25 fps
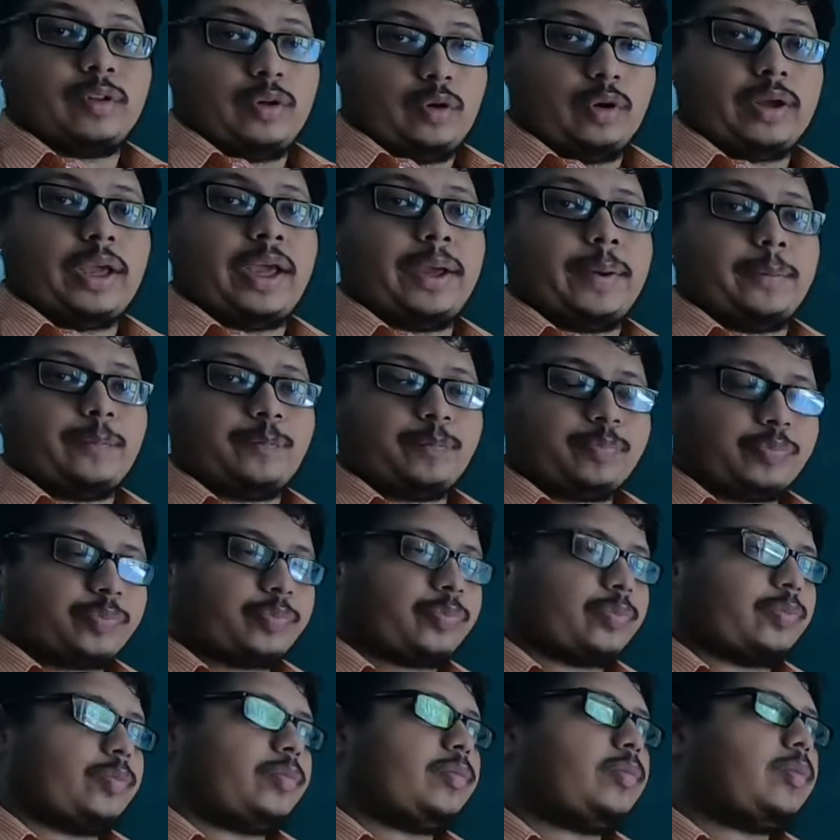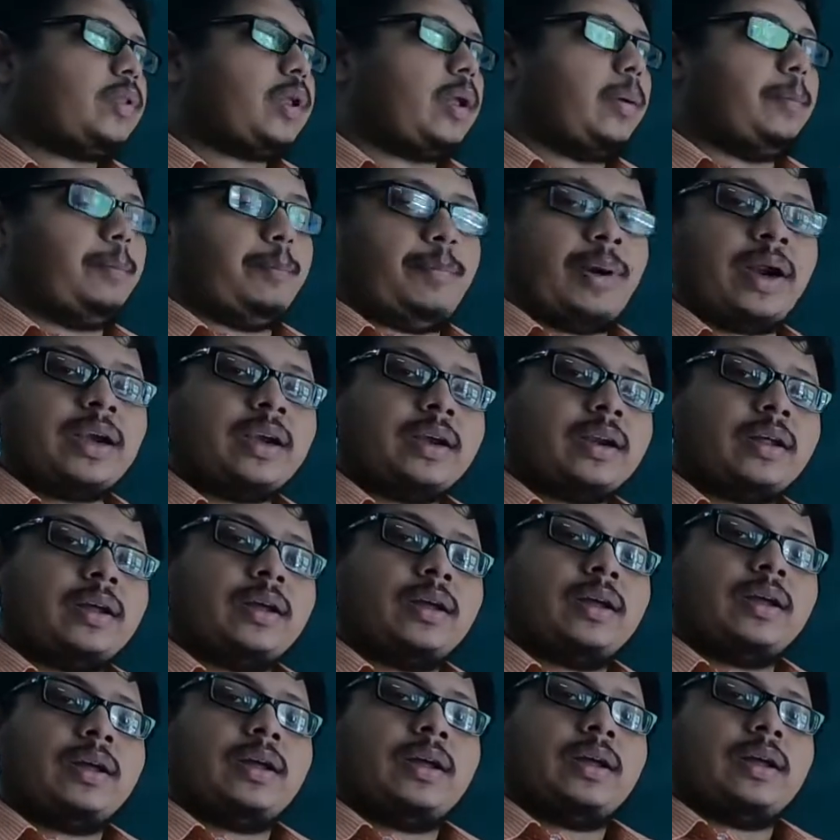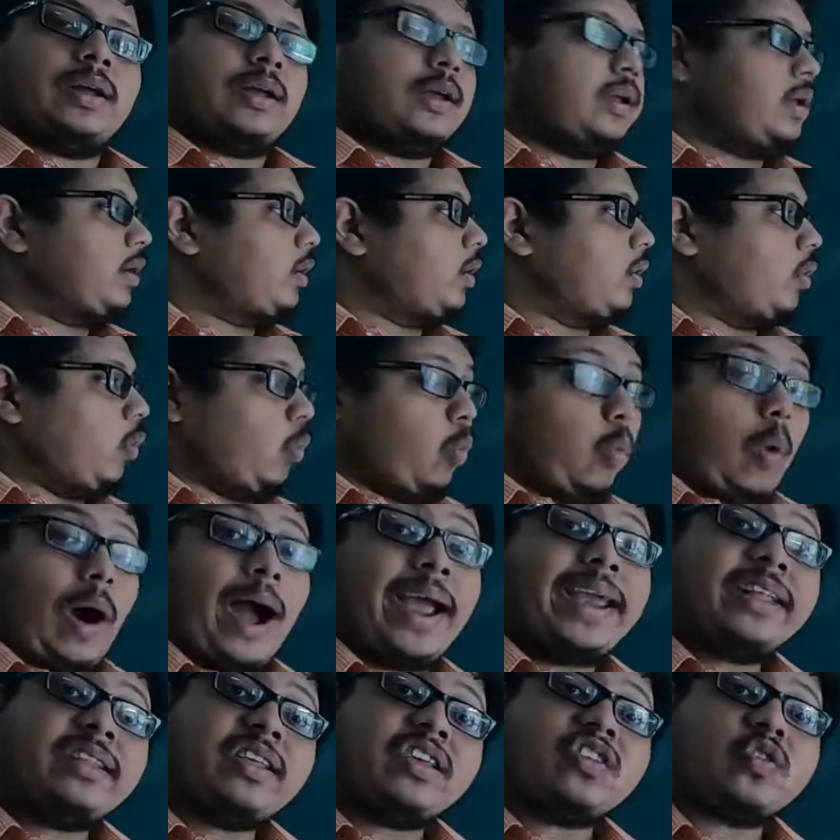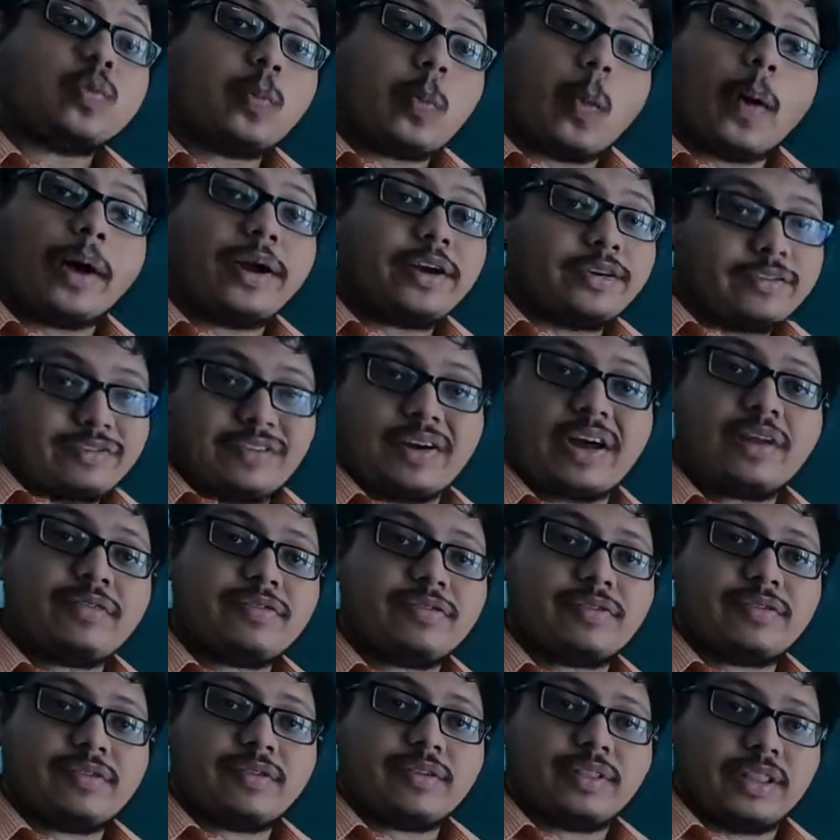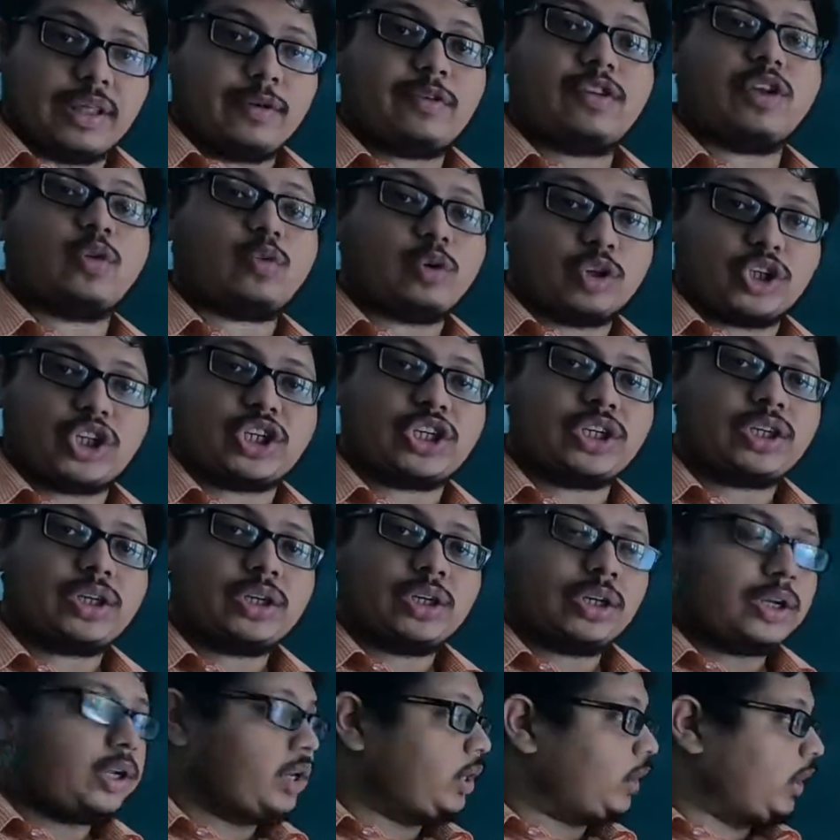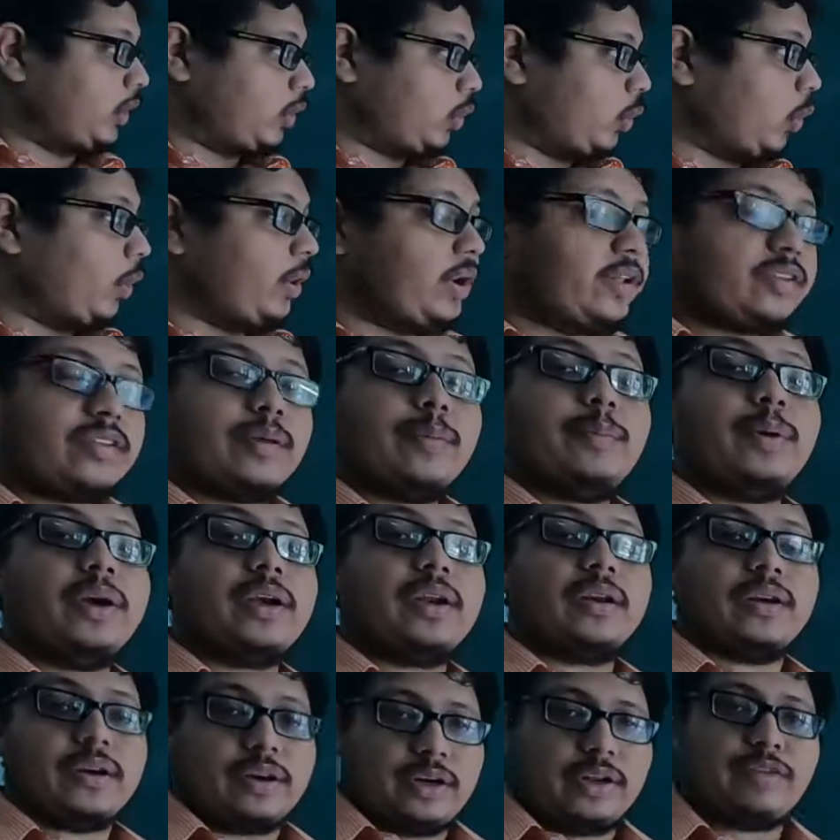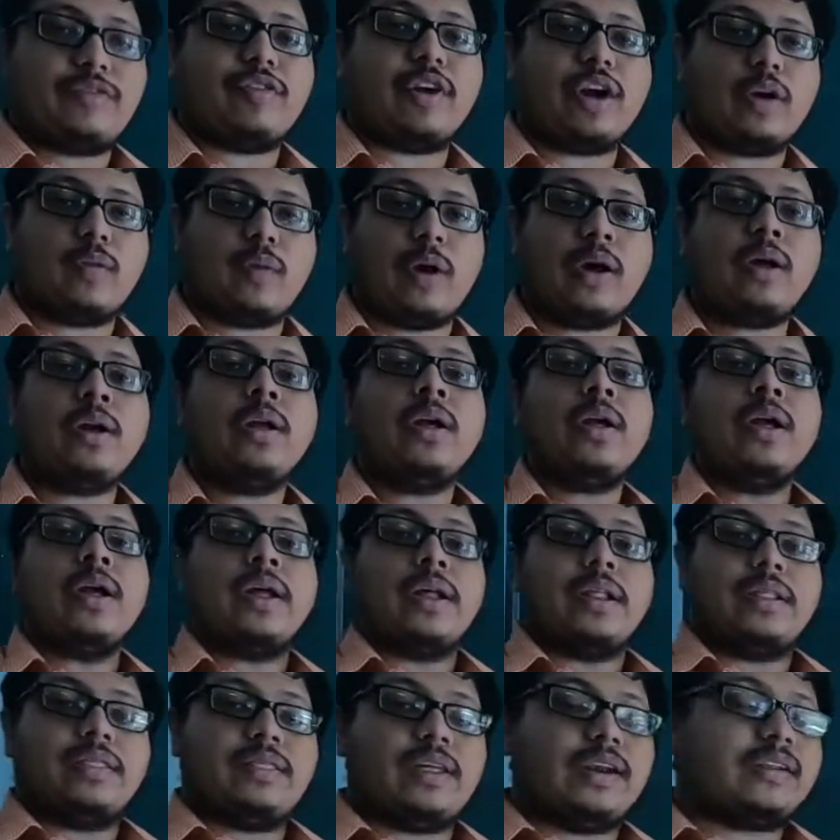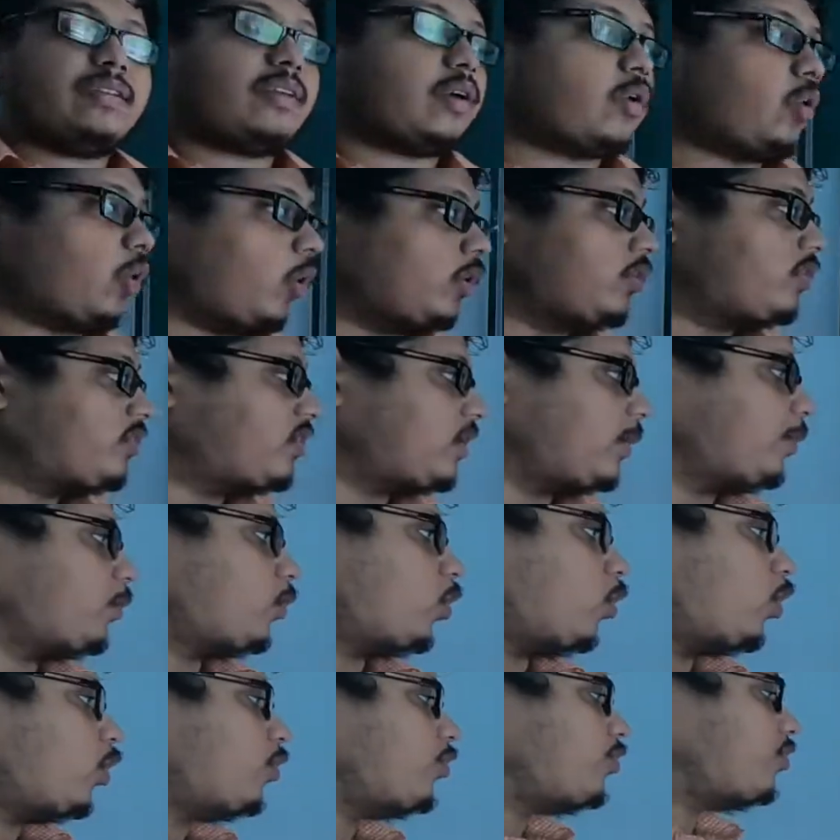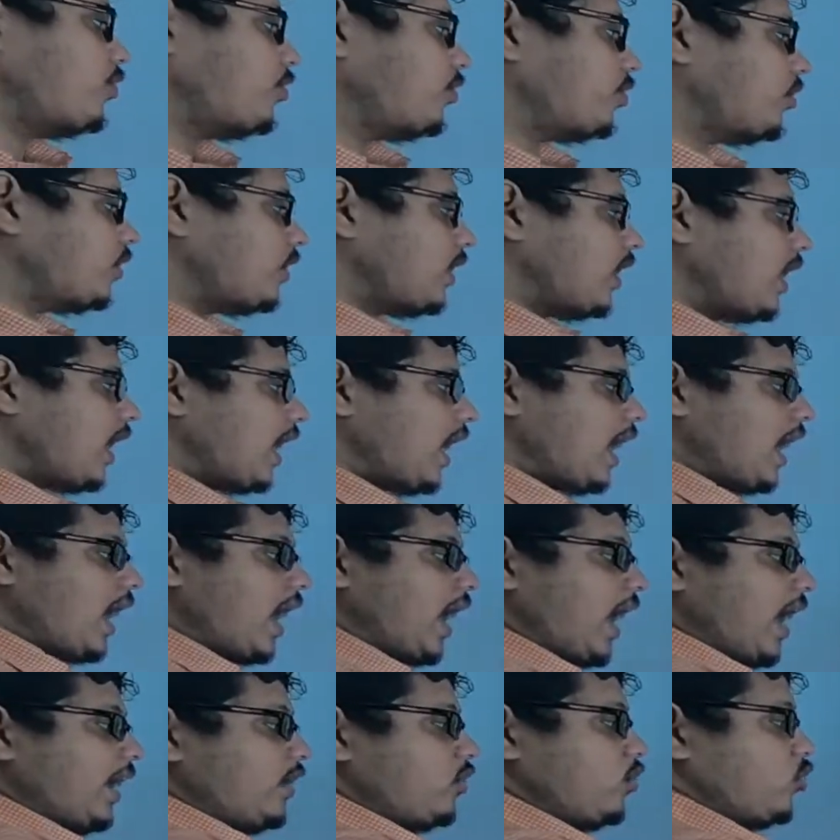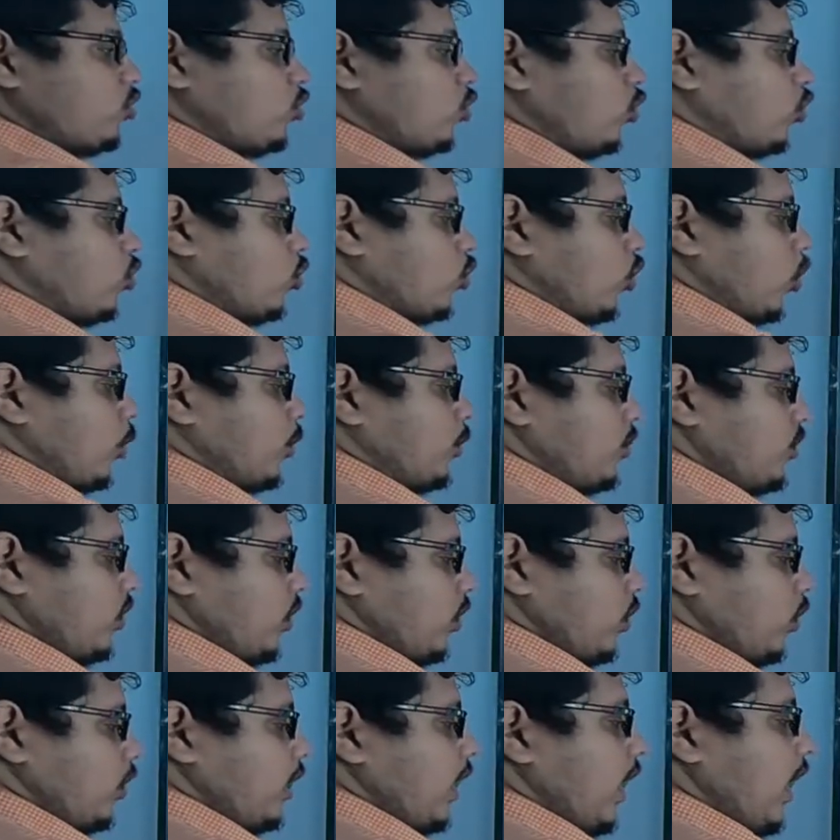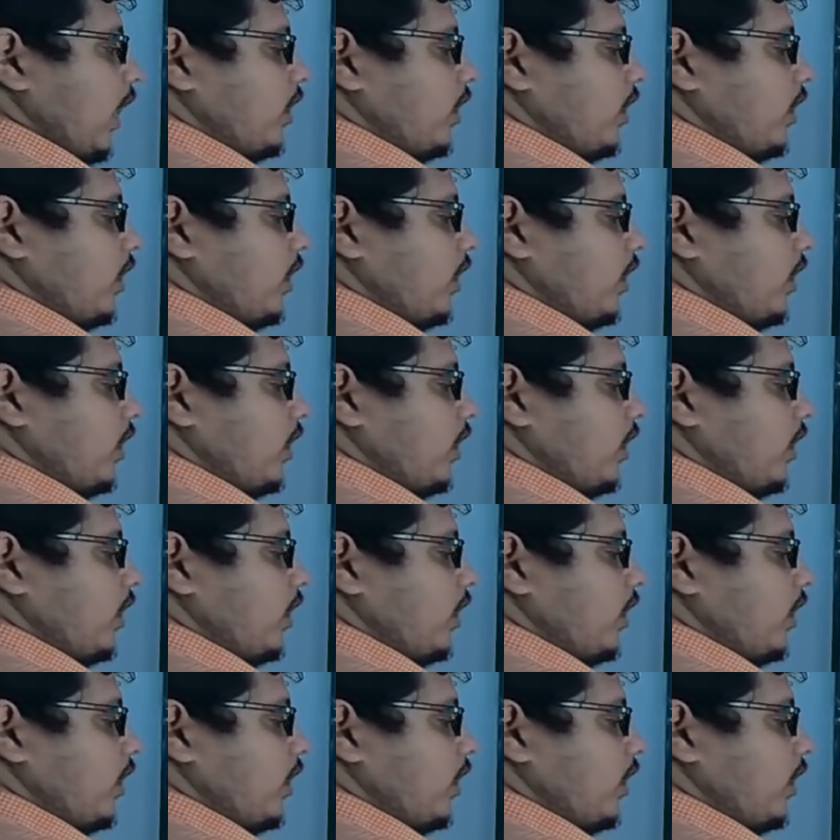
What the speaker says: Okay, but why this 0.5? There was a question. The chlorine is a bit different one. There is a concept of isotopes here, okay,